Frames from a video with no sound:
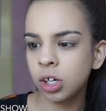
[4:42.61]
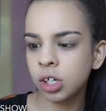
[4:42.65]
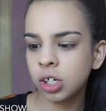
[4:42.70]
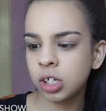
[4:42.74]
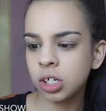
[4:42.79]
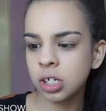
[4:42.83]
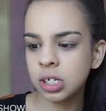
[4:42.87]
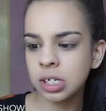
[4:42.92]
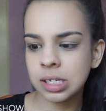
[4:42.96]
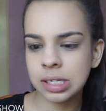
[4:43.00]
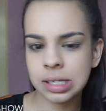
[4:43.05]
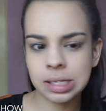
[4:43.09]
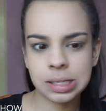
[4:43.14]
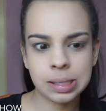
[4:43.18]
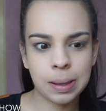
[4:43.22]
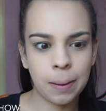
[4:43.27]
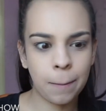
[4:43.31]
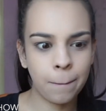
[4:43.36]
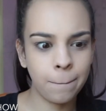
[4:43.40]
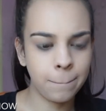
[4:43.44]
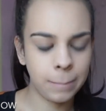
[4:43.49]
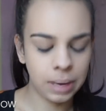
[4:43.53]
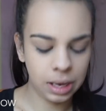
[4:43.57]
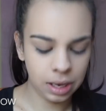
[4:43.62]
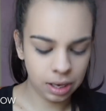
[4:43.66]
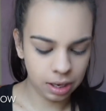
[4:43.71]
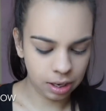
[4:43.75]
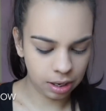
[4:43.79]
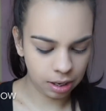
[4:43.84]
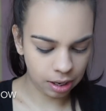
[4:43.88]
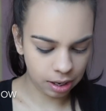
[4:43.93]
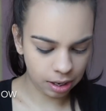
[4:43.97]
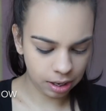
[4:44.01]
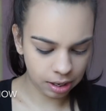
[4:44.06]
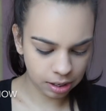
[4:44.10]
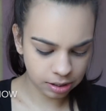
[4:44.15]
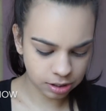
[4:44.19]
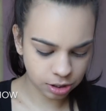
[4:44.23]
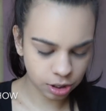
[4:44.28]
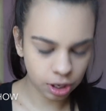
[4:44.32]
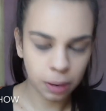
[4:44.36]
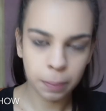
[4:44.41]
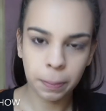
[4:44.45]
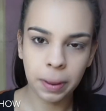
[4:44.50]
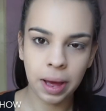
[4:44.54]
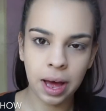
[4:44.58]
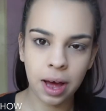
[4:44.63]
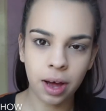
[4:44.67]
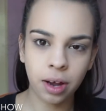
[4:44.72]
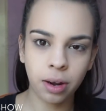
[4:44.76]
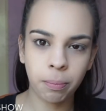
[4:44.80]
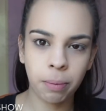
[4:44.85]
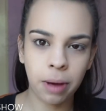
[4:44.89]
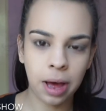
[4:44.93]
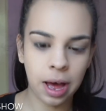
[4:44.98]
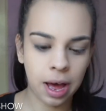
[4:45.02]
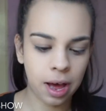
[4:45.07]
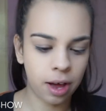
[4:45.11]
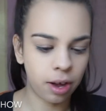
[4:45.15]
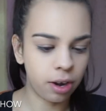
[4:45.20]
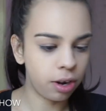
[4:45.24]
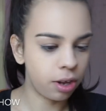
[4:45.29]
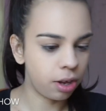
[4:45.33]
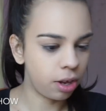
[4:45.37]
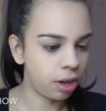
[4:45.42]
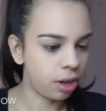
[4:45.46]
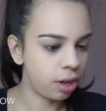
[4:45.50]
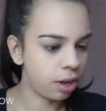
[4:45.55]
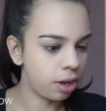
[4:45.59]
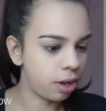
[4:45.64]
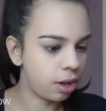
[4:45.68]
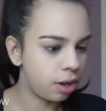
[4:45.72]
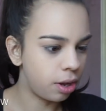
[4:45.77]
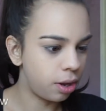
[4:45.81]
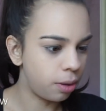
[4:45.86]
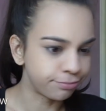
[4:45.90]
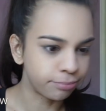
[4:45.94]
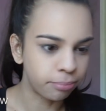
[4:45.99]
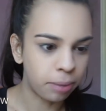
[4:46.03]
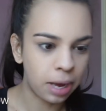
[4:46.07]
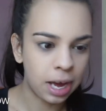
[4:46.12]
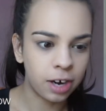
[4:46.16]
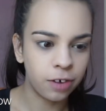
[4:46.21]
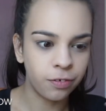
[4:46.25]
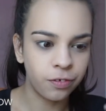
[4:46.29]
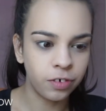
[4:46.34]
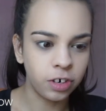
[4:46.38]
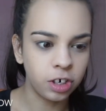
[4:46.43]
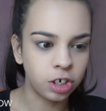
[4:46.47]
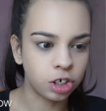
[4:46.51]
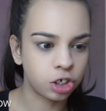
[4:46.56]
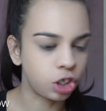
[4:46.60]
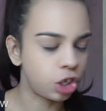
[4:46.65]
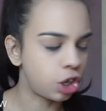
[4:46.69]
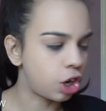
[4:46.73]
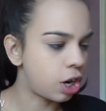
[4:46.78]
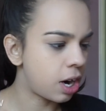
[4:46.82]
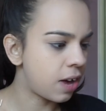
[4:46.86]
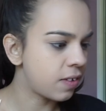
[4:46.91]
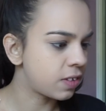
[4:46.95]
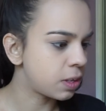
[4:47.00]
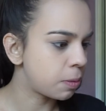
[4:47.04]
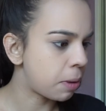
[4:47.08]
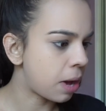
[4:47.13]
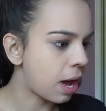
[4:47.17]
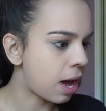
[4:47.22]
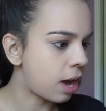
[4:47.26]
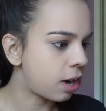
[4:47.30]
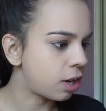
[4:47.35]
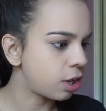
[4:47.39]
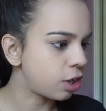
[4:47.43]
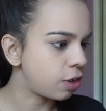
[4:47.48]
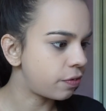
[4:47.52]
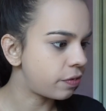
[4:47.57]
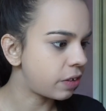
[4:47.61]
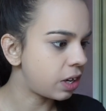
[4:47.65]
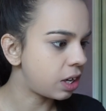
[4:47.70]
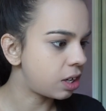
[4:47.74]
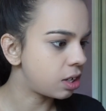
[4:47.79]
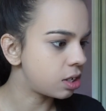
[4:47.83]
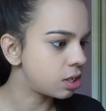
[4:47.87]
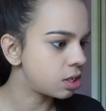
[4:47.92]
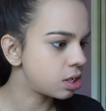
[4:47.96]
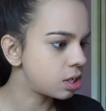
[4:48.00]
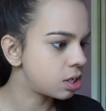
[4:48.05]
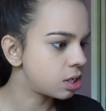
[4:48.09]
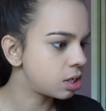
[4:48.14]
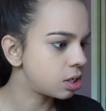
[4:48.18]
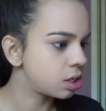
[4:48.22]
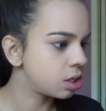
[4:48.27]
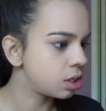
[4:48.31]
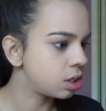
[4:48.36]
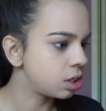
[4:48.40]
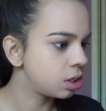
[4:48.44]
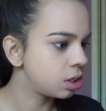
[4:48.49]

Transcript: Goodness me, it's got a powder finish, so you don't have to powder your face.